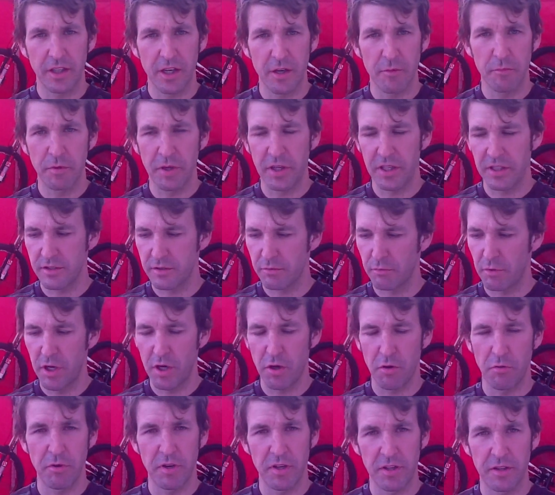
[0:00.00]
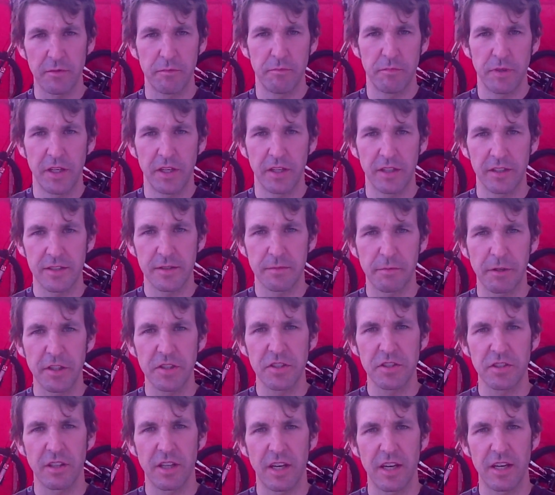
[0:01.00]
company as well, with being
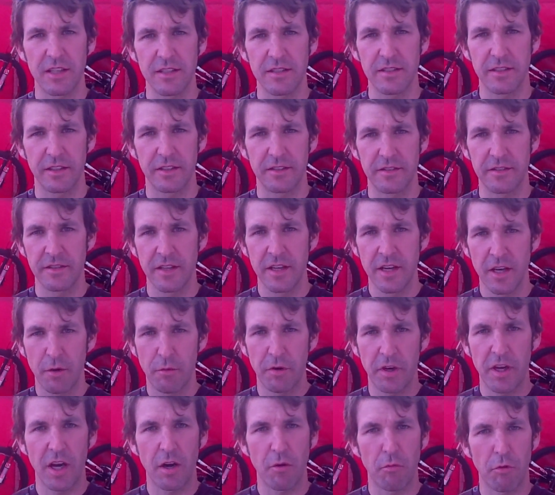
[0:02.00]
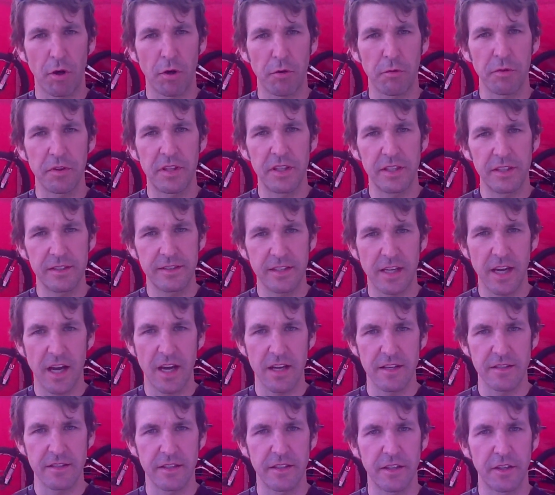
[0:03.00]
specialized. We got to work with these
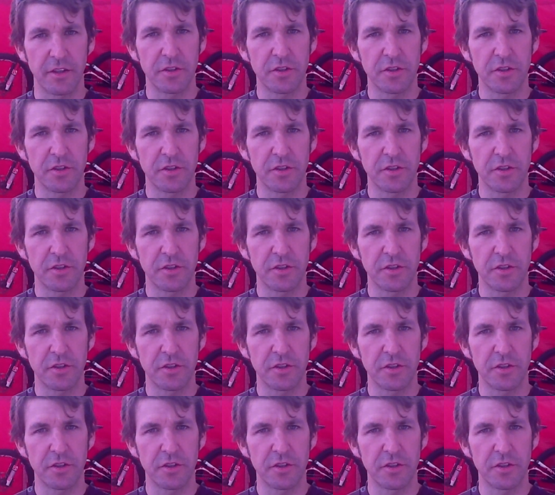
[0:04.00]
guys, and